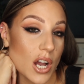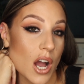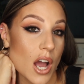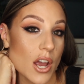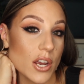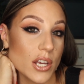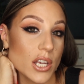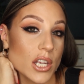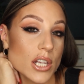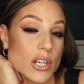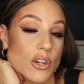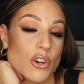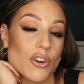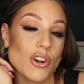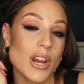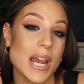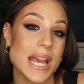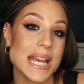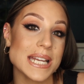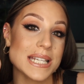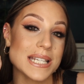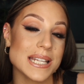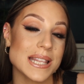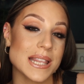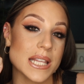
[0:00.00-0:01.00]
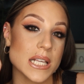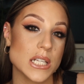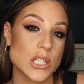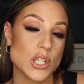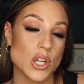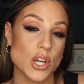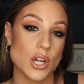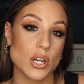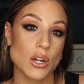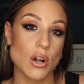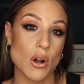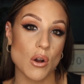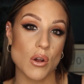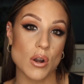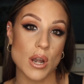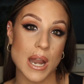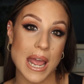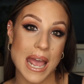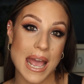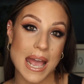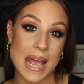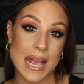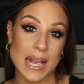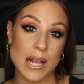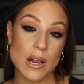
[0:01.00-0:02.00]
I created this look on
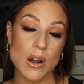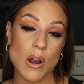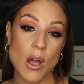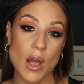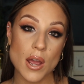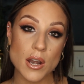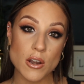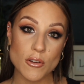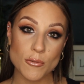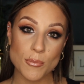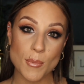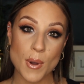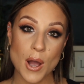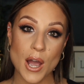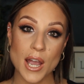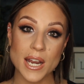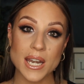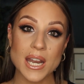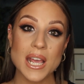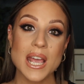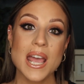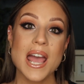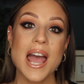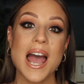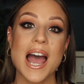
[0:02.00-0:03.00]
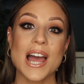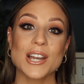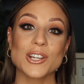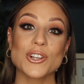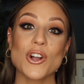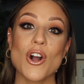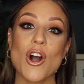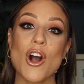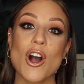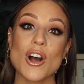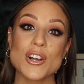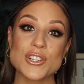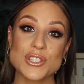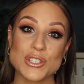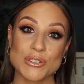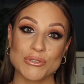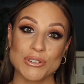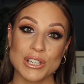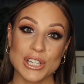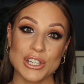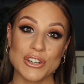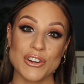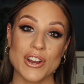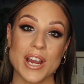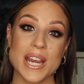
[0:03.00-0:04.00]
a client of mine and got asked to
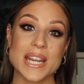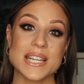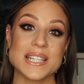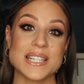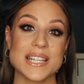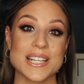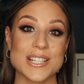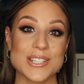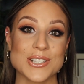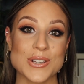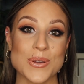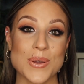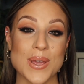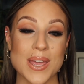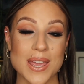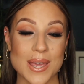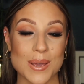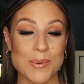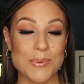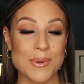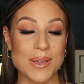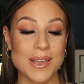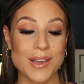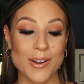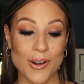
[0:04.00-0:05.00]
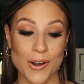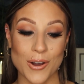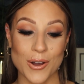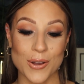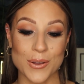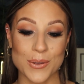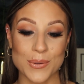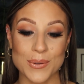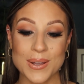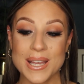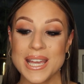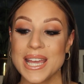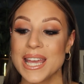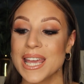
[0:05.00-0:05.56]
recreate it, so here we go.